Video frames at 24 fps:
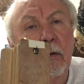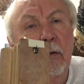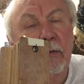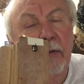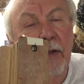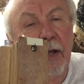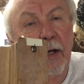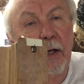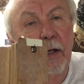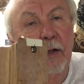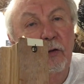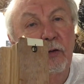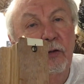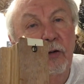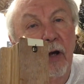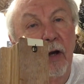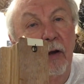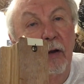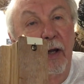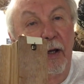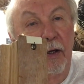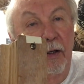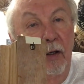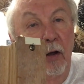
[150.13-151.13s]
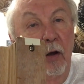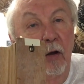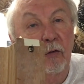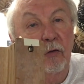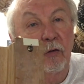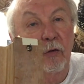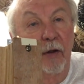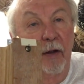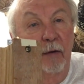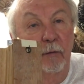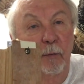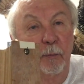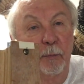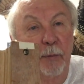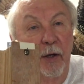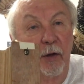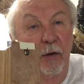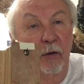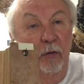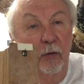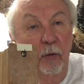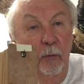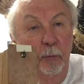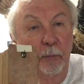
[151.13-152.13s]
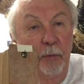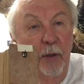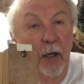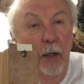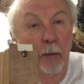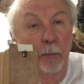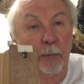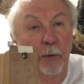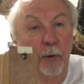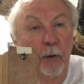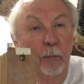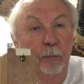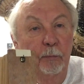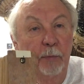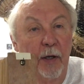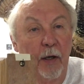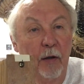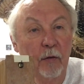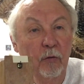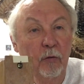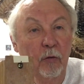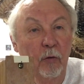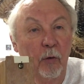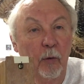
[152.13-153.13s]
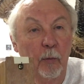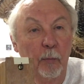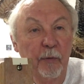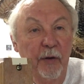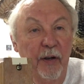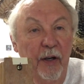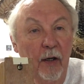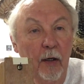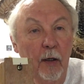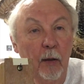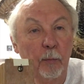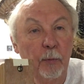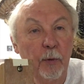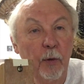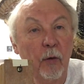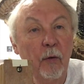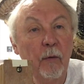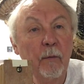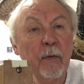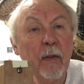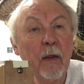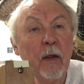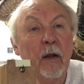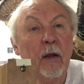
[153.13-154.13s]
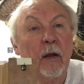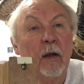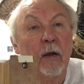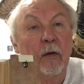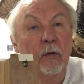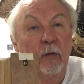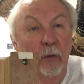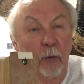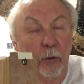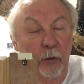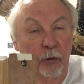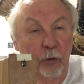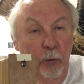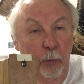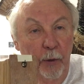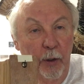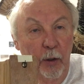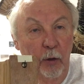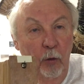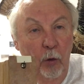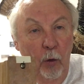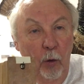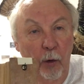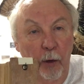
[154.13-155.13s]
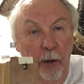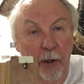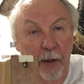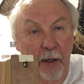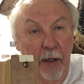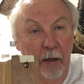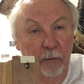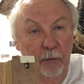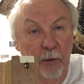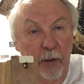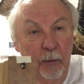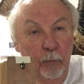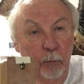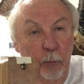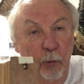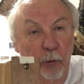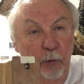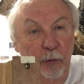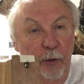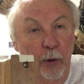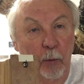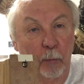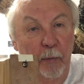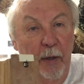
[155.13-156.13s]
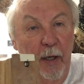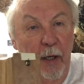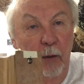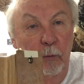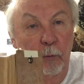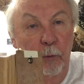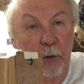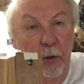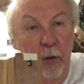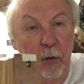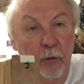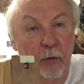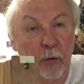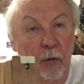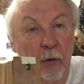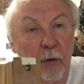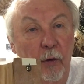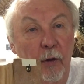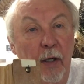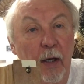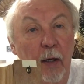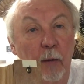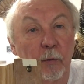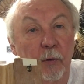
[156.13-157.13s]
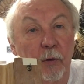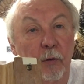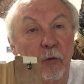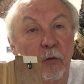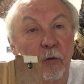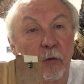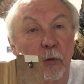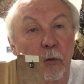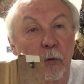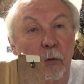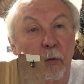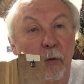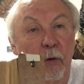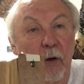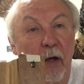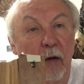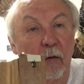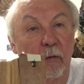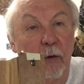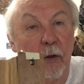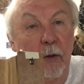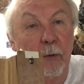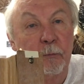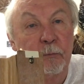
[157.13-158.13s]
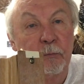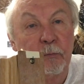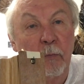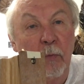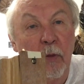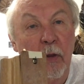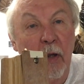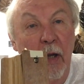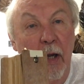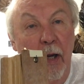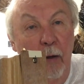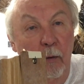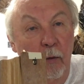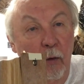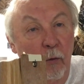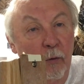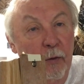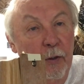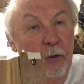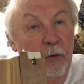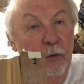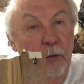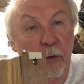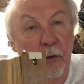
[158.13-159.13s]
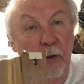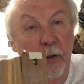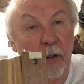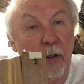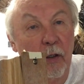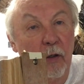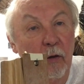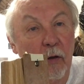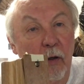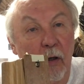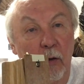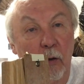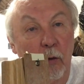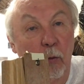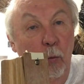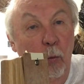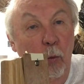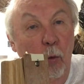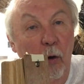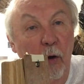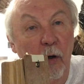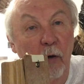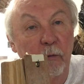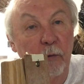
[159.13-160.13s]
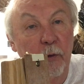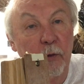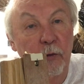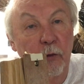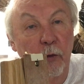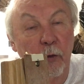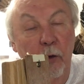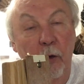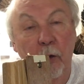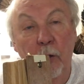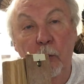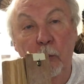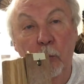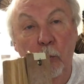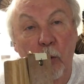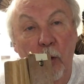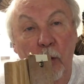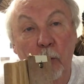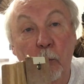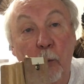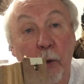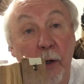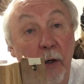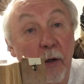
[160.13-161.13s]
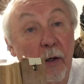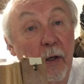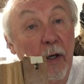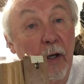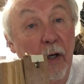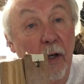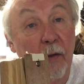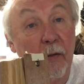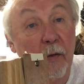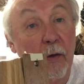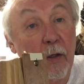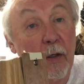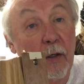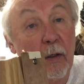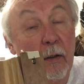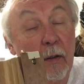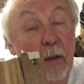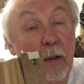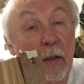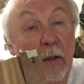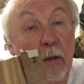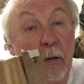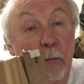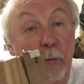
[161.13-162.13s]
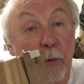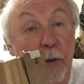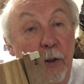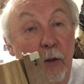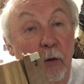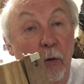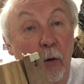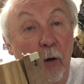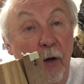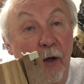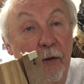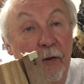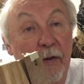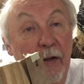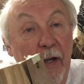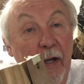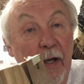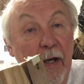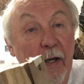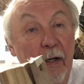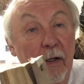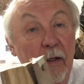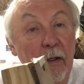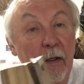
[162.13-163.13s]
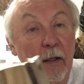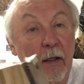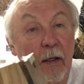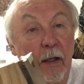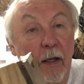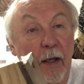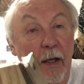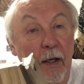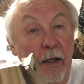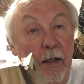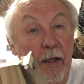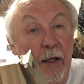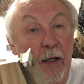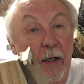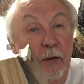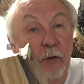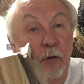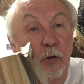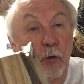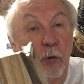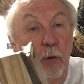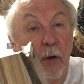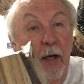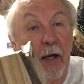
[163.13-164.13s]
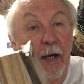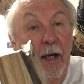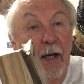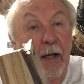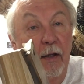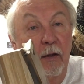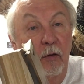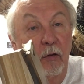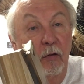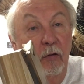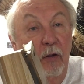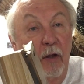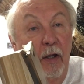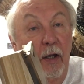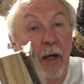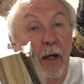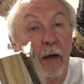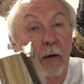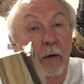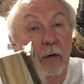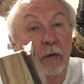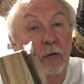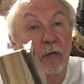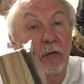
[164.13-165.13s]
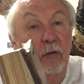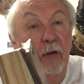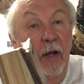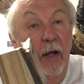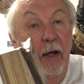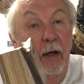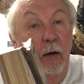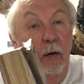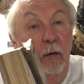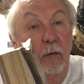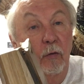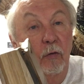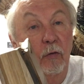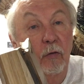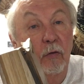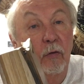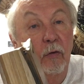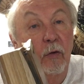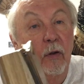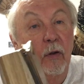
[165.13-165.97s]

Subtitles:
Then and also have a piece of paper and pencil available so that you record every move you make when you turn that with a screwdriver. I'd only turn it a quarter of a turn one way or the other, record that, and then try it and see how it sounds.